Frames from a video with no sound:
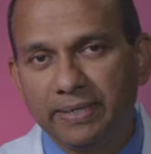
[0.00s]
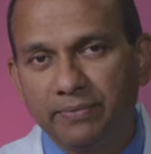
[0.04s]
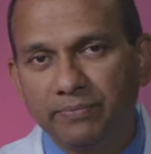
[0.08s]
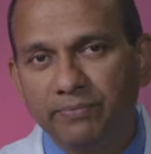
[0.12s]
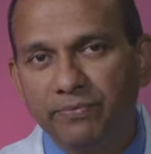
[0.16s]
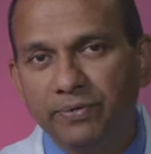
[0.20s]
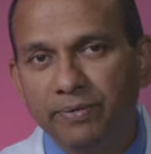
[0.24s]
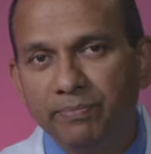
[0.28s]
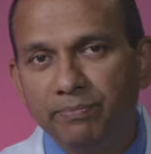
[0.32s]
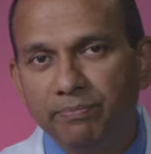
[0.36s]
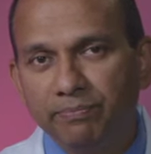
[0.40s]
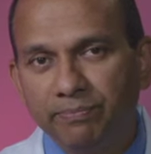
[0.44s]

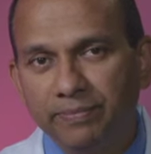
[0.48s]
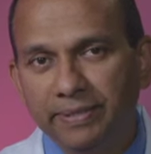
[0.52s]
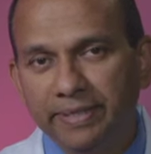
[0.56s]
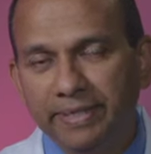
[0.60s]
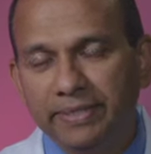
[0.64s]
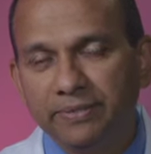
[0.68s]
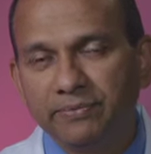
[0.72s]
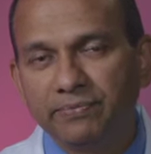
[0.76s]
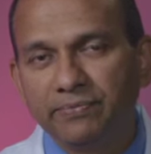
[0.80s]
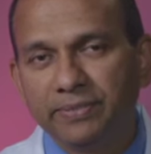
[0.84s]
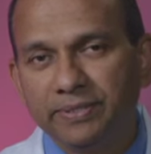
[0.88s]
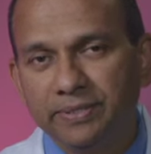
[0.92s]
we
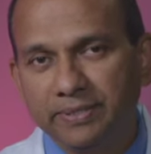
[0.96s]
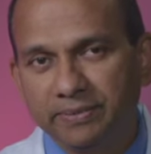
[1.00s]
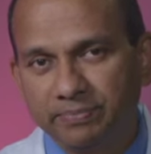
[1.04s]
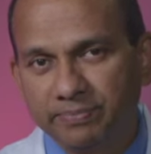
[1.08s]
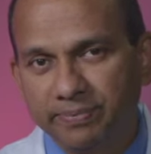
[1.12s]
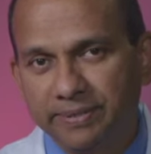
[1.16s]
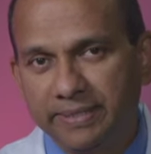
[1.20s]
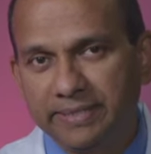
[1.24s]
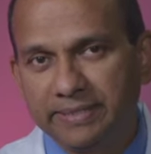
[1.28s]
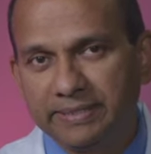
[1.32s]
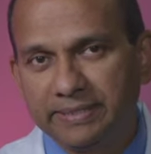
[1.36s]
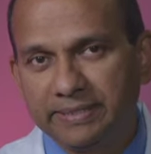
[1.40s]
meet with the
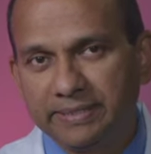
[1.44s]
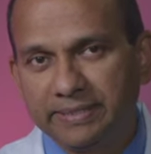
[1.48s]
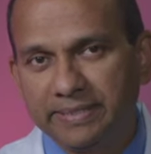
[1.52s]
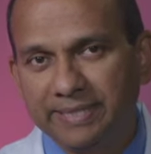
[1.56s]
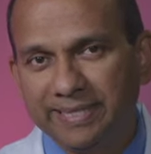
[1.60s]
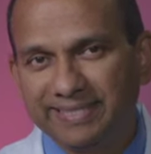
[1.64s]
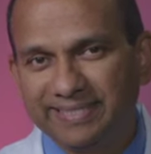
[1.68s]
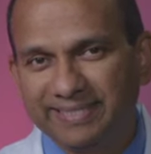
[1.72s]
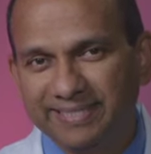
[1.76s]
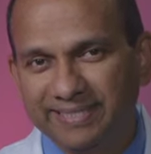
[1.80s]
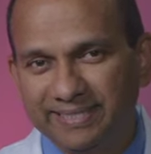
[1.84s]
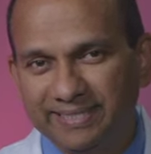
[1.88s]

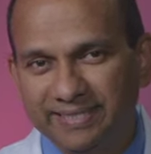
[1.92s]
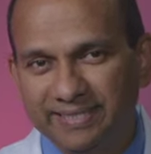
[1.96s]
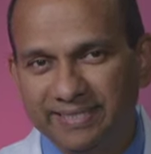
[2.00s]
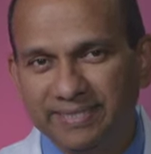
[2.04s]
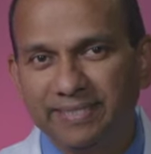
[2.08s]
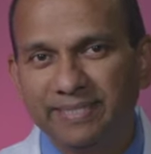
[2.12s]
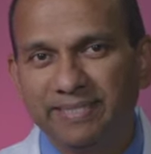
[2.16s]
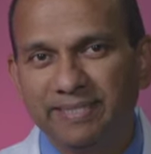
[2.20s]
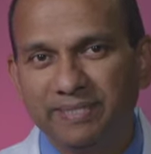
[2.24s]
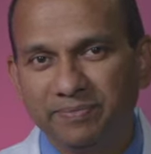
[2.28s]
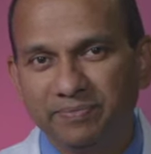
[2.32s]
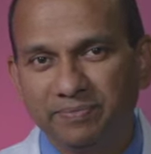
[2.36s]
patient as a
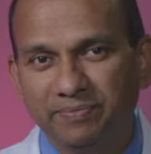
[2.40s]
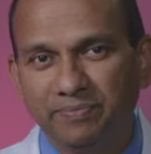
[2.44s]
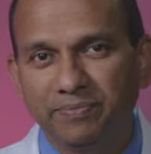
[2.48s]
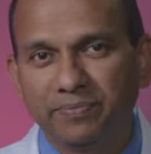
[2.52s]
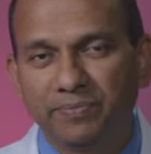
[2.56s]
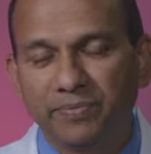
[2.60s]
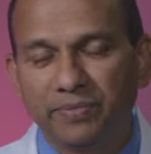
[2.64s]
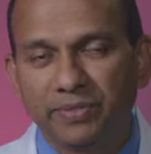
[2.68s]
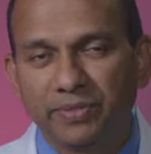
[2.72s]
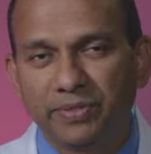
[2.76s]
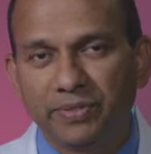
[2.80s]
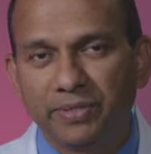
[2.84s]
team
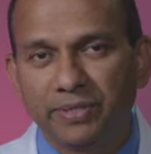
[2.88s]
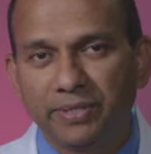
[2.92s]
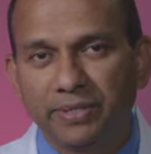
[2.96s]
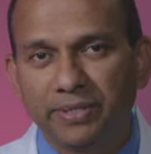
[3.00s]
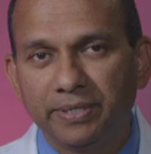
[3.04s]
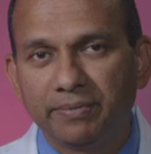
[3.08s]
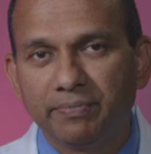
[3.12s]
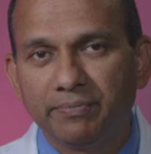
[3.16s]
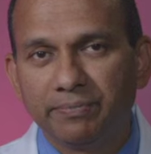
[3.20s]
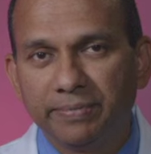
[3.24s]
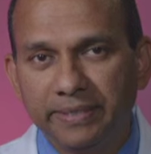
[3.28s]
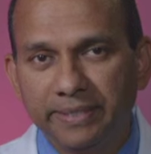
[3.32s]

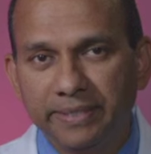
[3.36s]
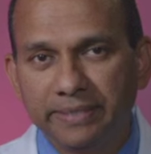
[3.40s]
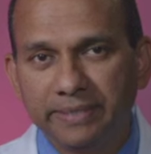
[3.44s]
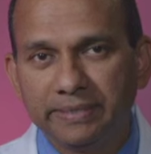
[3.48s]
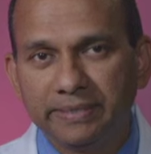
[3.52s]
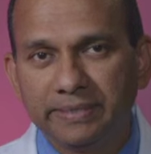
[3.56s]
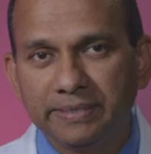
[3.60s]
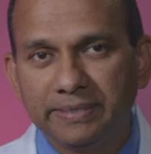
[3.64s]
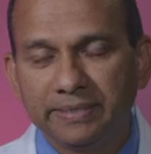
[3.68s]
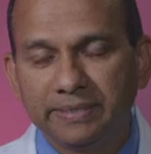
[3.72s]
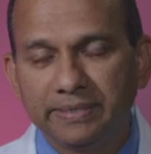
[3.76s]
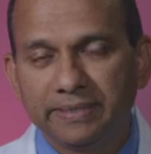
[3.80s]
uh,
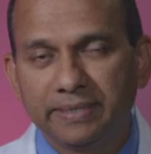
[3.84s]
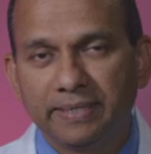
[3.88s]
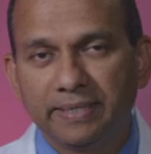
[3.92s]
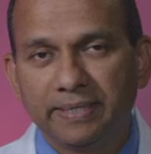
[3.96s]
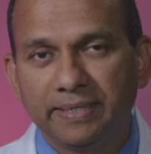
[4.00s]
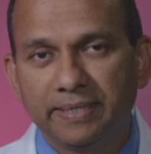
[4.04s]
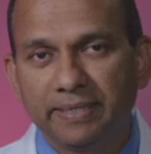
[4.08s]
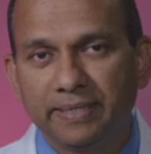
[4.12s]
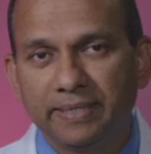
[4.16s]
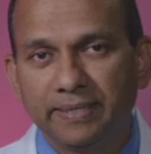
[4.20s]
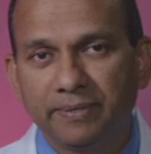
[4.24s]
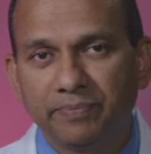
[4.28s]
means
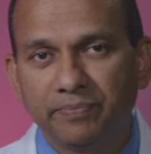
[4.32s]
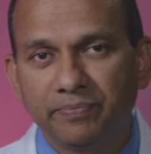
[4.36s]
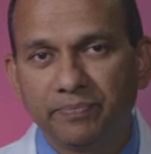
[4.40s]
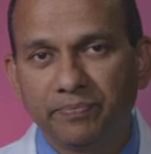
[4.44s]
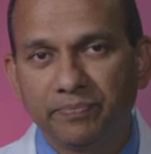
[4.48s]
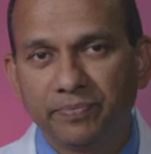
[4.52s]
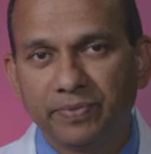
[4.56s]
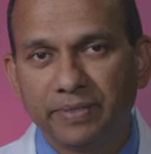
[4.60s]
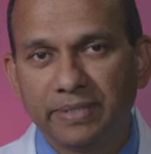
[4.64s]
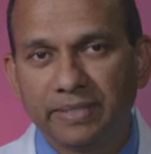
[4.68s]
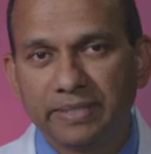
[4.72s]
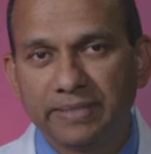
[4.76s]

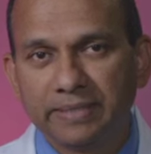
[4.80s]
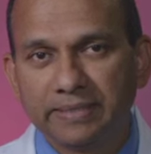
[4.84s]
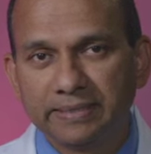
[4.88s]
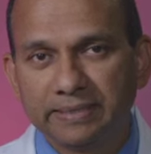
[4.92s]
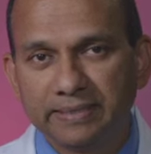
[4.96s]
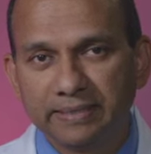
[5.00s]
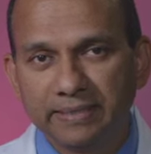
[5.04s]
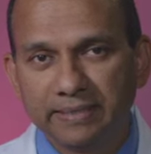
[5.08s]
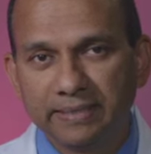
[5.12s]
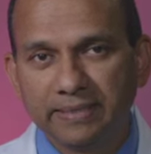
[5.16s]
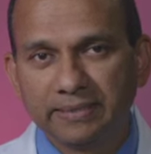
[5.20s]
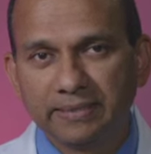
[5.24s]
um, a
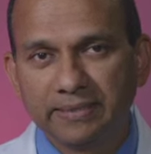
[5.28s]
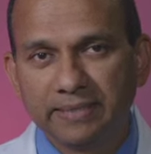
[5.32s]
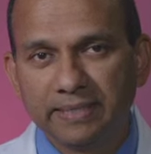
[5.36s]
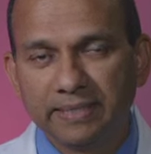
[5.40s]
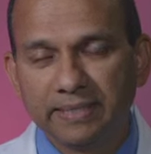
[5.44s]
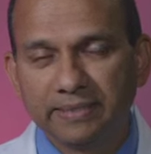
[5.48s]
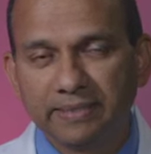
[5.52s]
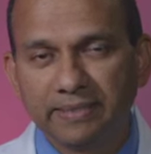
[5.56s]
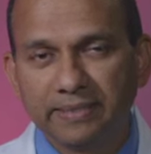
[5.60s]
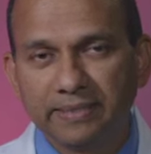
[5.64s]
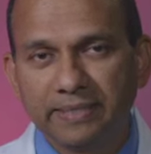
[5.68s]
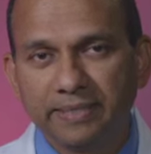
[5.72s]

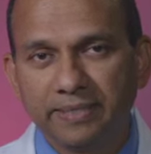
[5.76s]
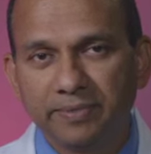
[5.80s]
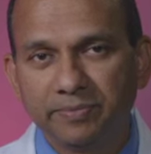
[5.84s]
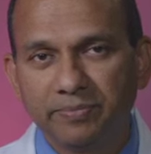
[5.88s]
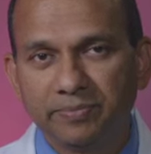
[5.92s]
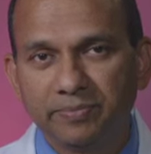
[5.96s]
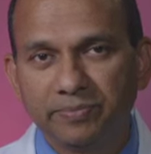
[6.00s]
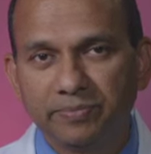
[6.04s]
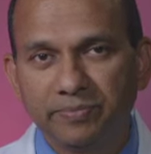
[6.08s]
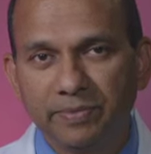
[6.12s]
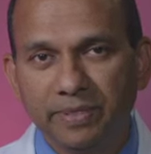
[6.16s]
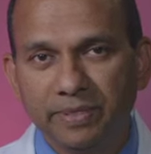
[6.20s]
surgical
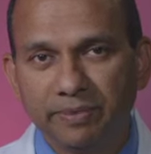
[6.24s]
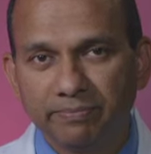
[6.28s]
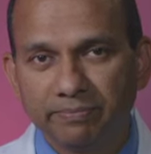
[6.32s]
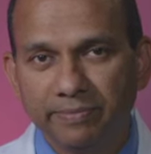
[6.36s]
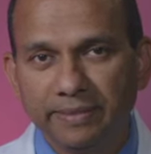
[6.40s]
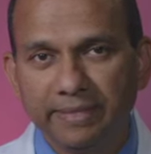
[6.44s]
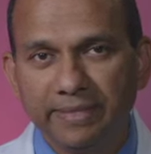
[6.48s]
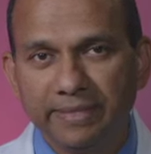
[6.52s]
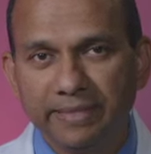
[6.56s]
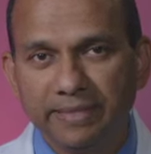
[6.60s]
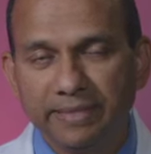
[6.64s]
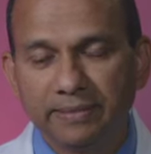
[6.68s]
team, a
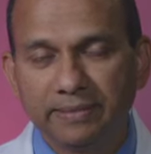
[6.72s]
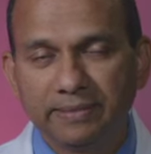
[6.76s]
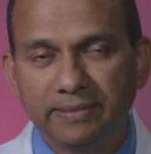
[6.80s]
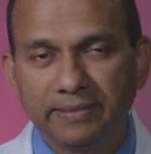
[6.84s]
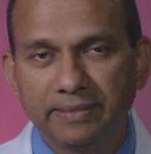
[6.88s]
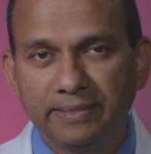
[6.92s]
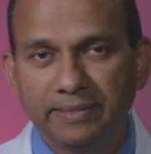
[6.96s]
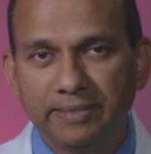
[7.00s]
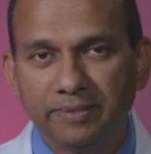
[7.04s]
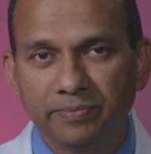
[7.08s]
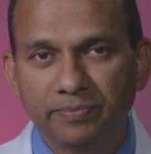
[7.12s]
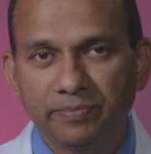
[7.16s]
medical
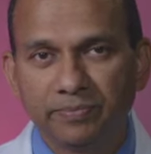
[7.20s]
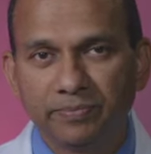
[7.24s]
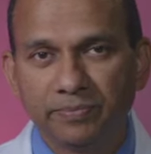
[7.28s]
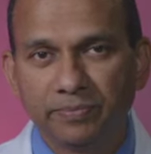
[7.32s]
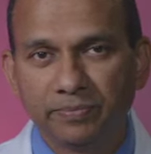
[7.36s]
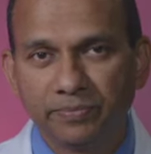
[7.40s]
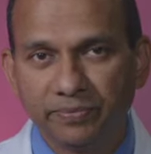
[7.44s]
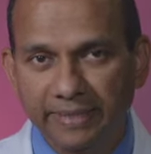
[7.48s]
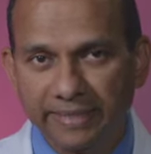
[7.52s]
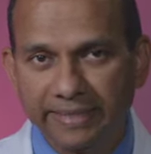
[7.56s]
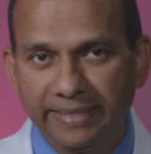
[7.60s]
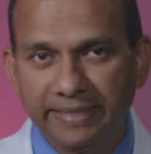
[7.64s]
team,
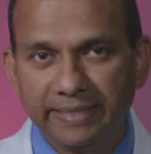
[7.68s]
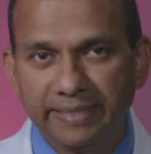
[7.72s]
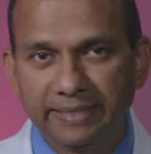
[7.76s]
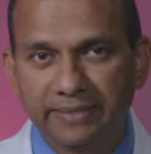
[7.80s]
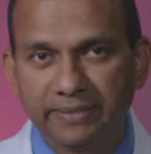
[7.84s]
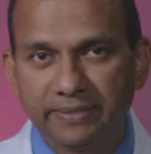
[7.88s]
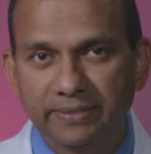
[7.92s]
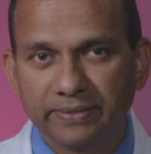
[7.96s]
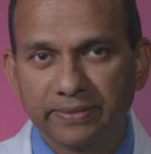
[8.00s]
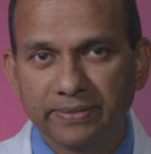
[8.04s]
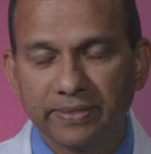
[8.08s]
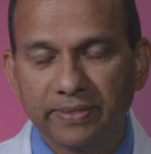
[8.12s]

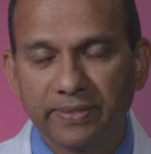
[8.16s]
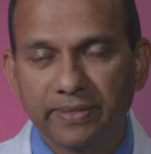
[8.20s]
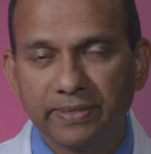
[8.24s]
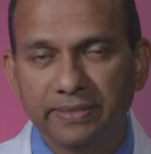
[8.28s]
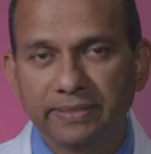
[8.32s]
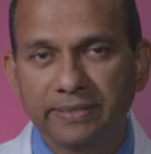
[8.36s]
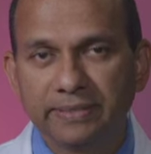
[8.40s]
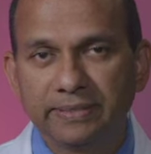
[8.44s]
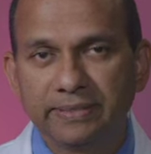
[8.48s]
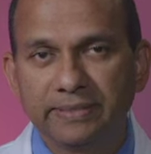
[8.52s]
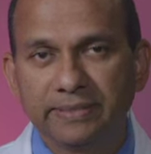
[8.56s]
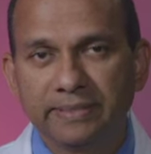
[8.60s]
radiation
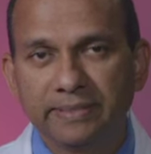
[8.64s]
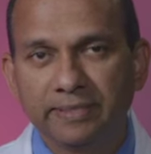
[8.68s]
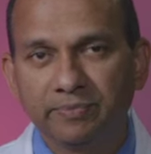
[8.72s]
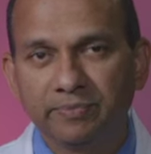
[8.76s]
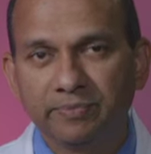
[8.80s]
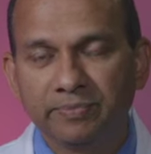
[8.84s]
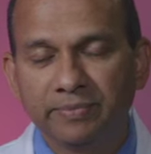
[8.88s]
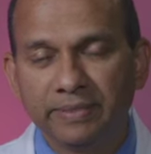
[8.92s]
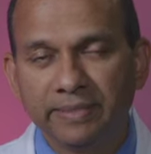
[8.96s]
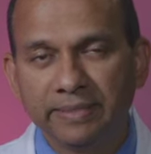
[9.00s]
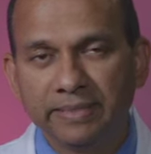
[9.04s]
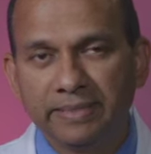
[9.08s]
oncology
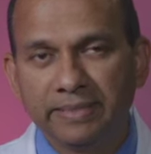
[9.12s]
team,